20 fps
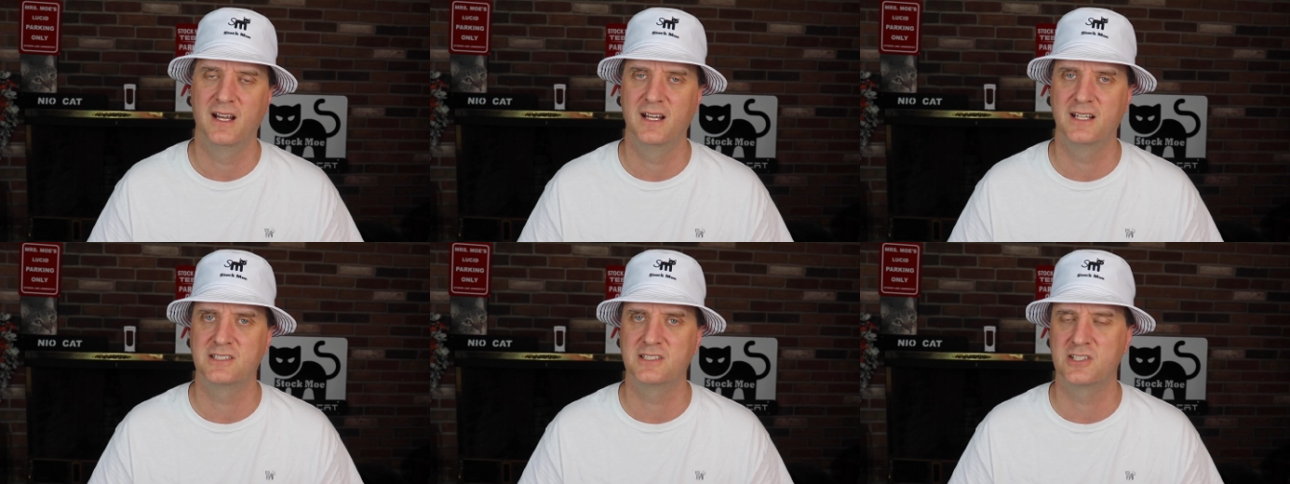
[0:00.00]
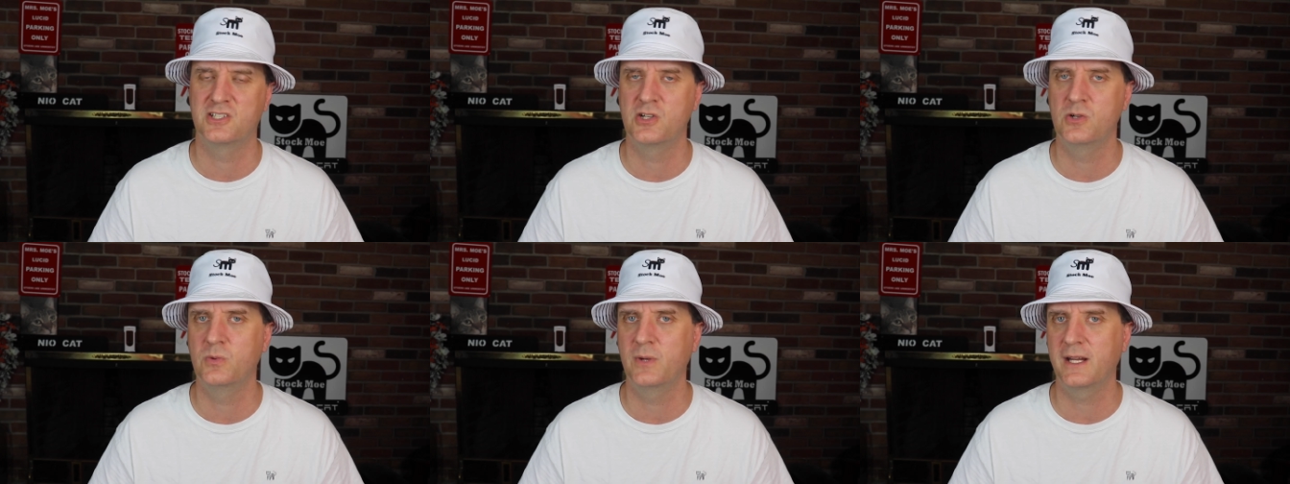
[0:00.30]
It's
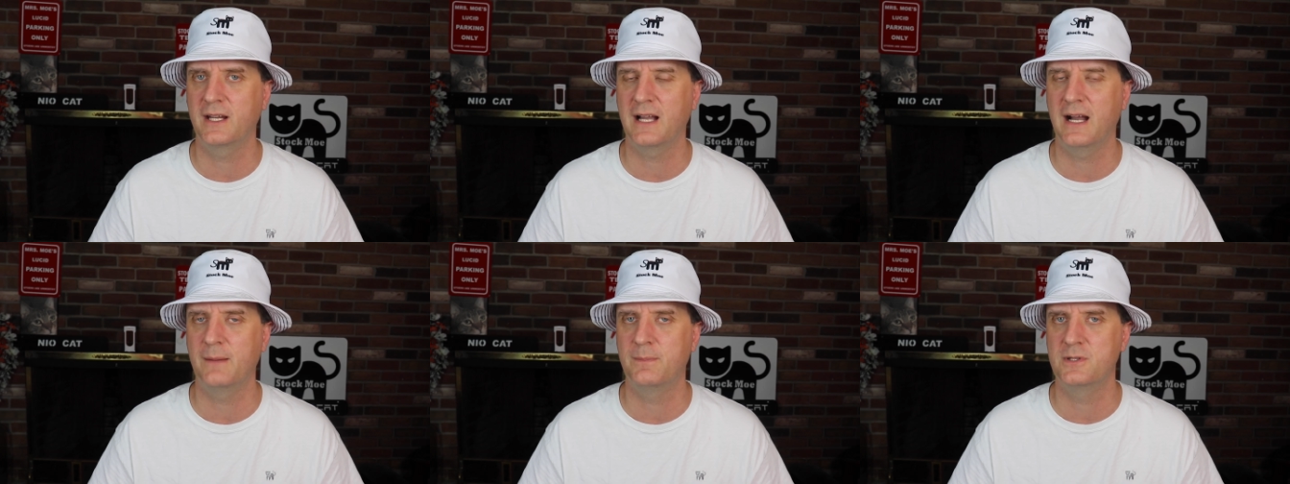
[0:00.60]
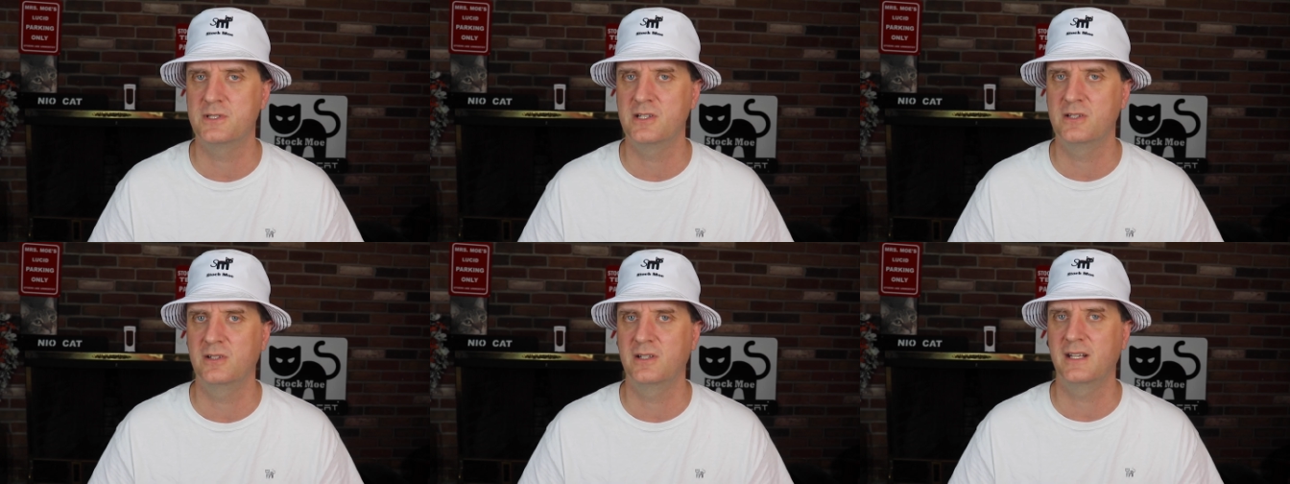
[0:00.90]
a 2-week
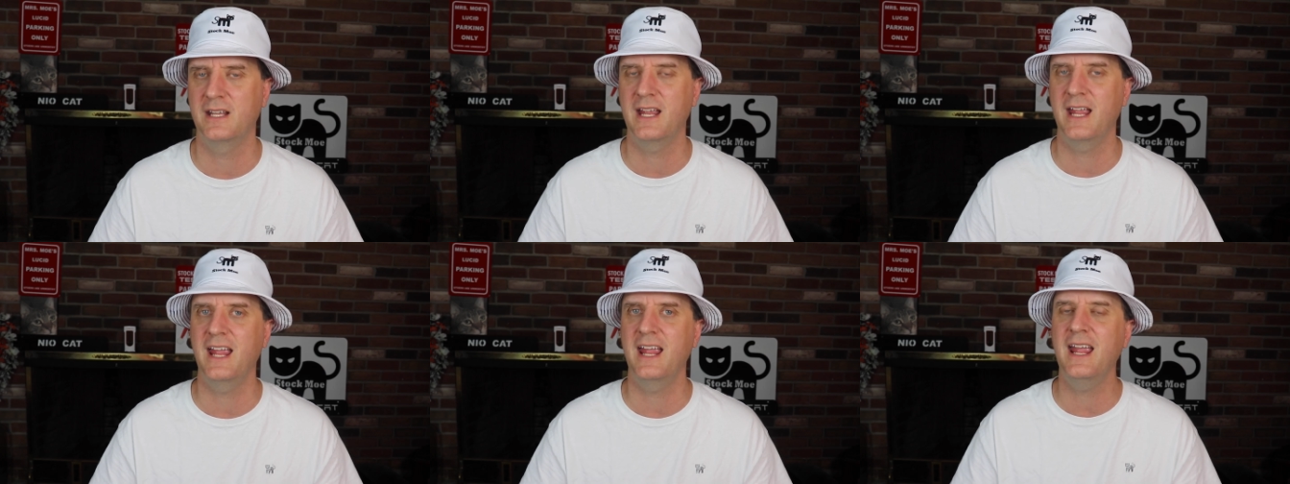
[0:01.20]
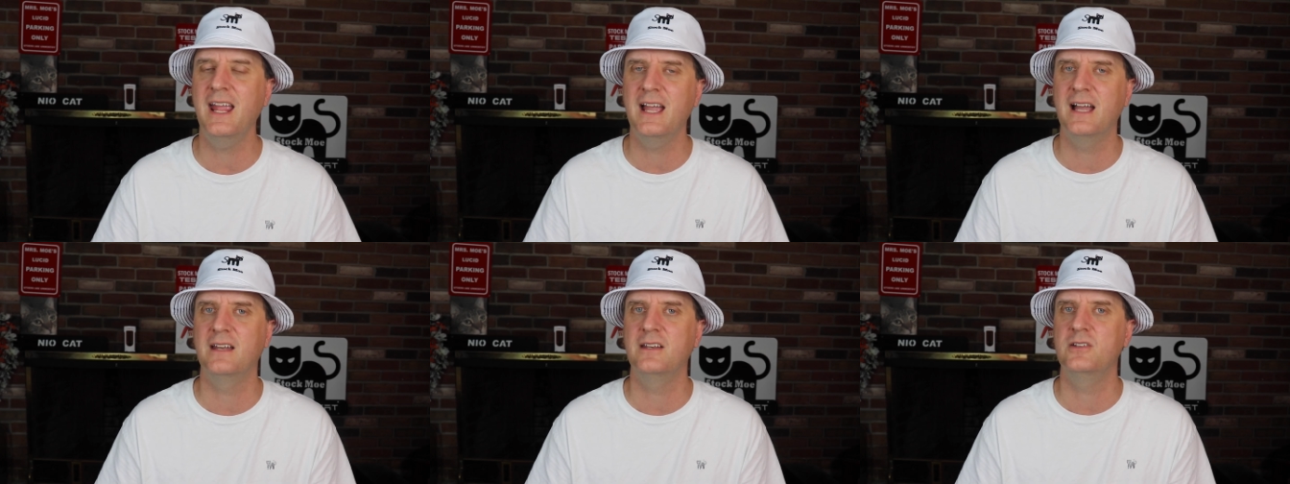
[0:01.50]
opportunity,
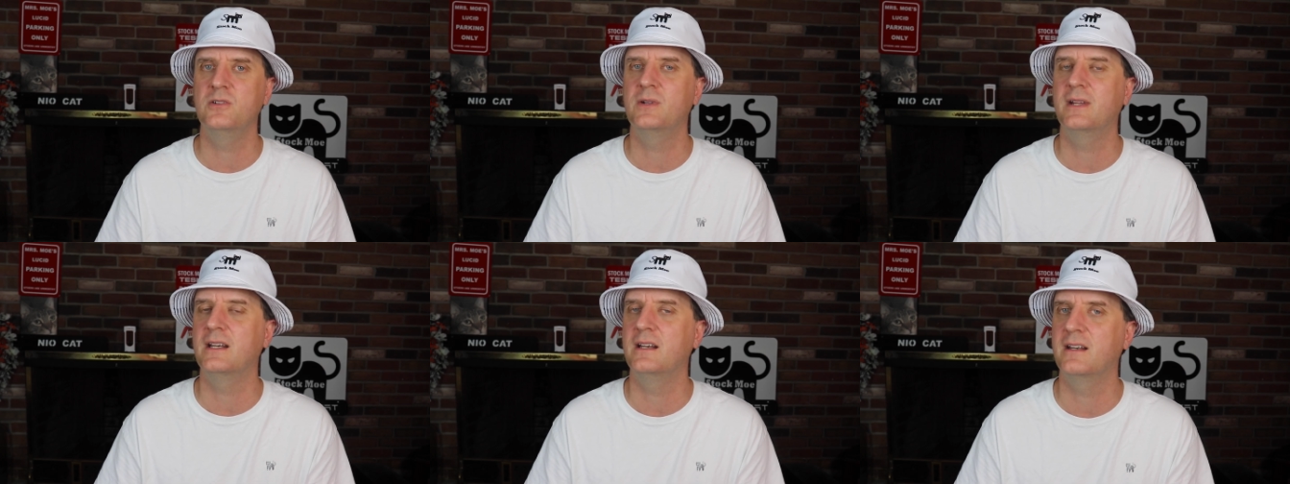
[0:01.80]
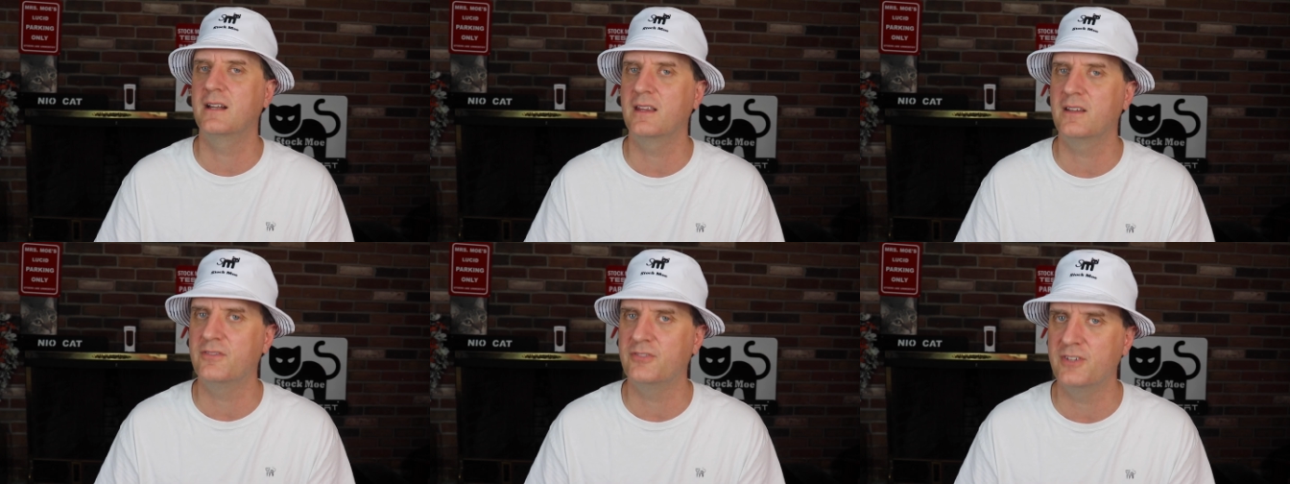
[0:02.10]
and you get
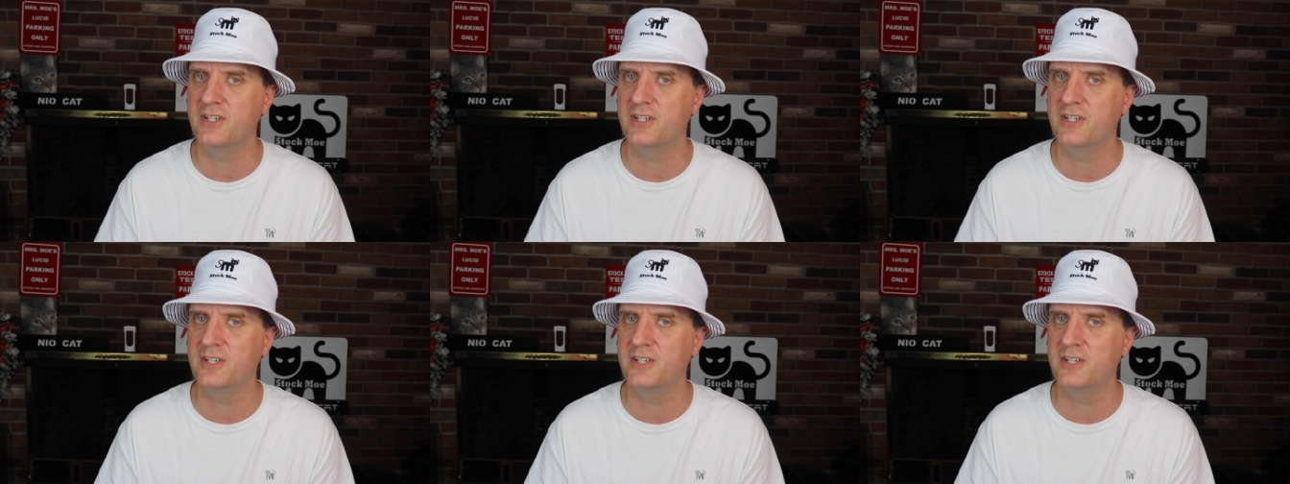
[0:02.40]
another